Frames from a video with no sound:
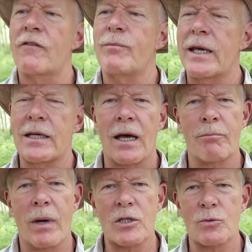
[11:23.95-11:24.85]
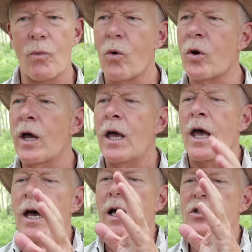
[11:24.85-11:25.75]
have made a much more
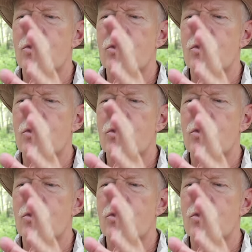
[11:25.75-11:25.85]
uh,